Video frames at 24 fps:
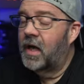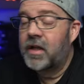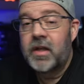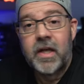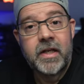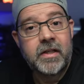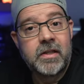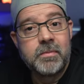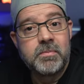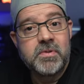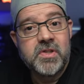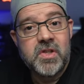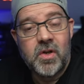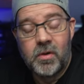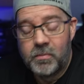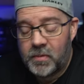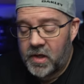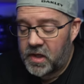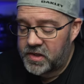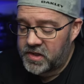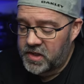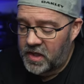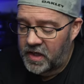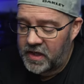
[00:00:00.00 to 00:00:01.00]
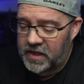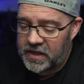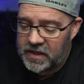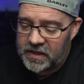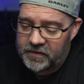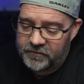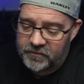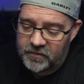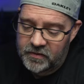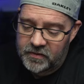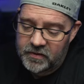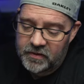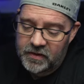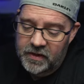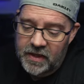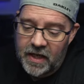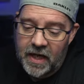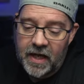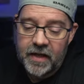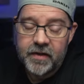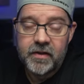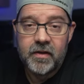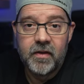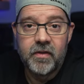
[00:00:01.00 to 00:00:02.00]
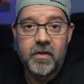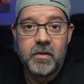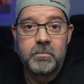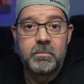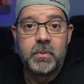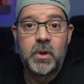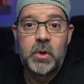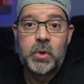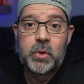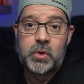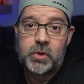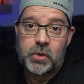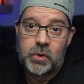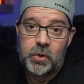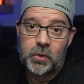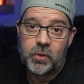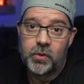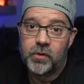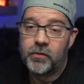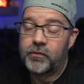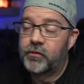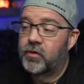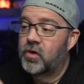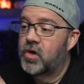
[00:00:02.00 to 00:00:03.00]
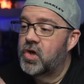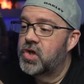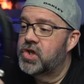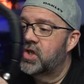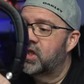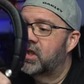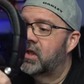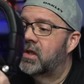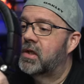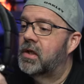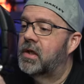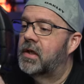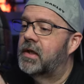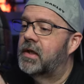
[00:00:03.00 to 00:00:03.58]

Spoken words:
I liked them so much, I even got the Bluetooth version.